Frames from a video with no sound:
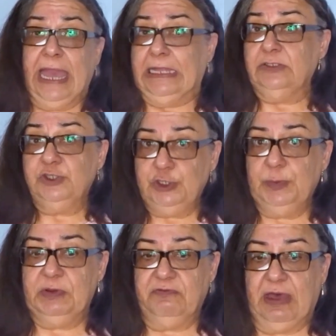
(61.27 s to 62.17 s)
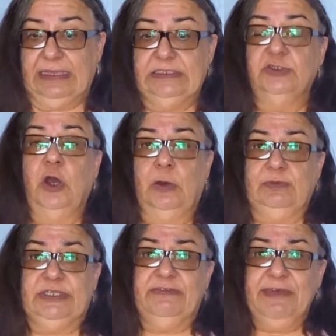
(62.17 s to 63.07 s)
and supervisor
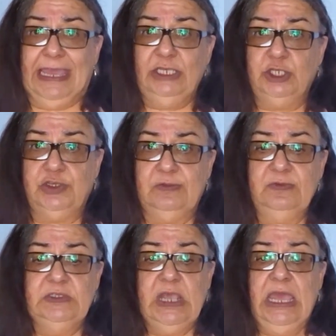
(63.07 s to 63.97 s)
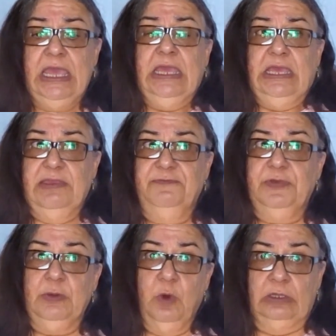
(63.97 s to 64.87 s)
observations, if
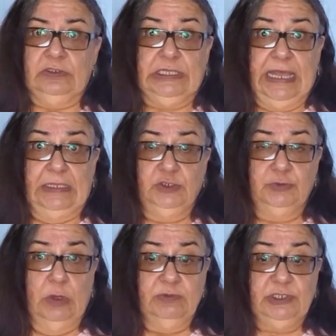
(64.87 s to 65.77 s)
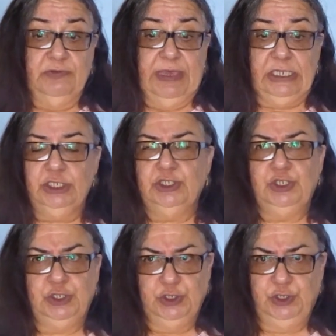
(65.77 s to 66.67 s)
we want classroom observations
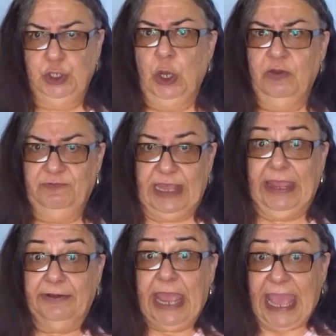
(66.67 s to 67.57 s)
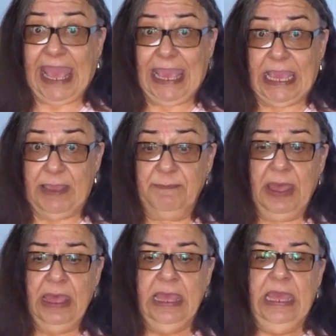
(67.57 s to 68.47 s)
to serve their aim,
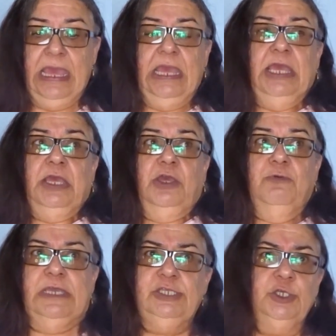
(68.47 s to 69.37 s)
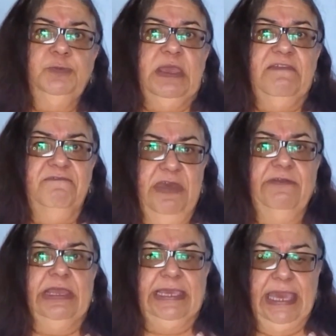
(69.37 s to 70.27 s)
we should be
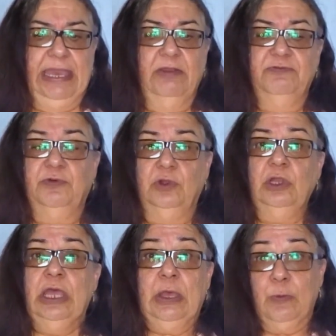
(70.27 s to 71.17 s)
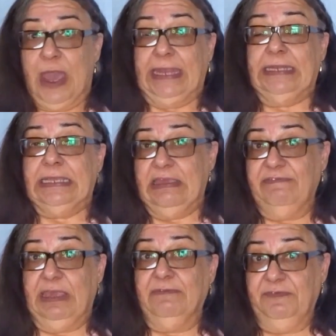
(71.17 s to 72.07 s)
very careful when
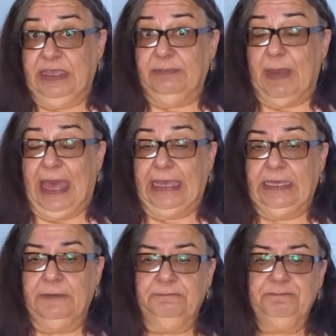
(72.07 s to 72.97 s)
giving feedback.